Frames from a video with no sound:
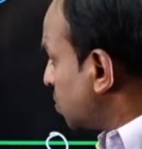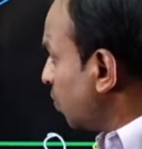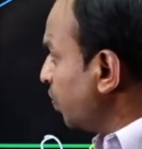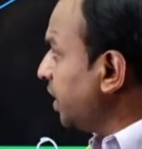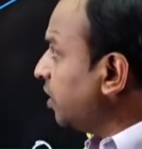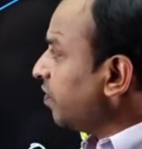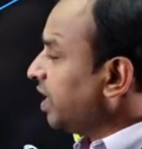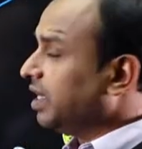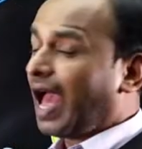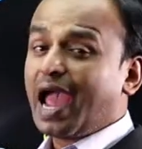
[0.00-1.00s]
So we need to
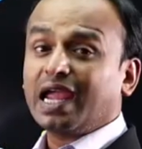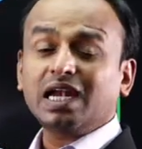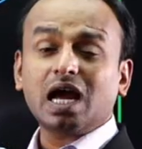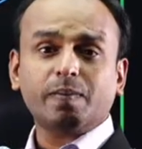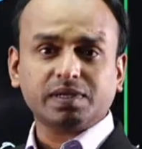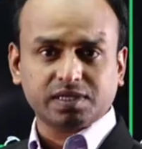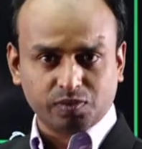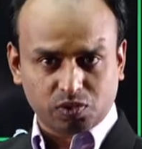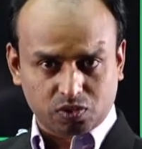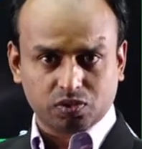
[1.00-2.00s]
find the angle of
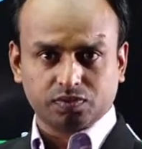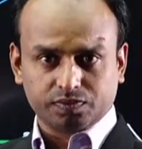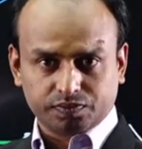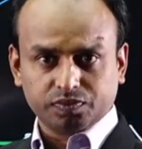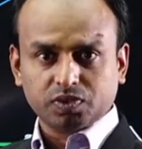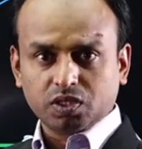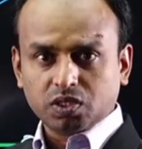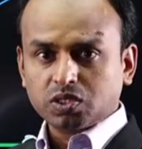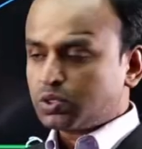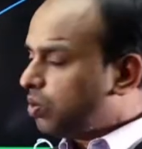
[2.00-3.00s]
asymptote.
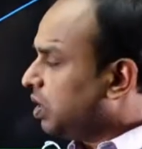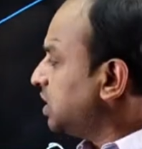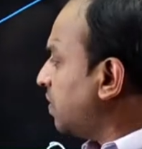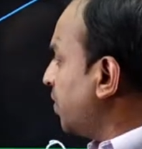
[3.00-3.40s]
So it is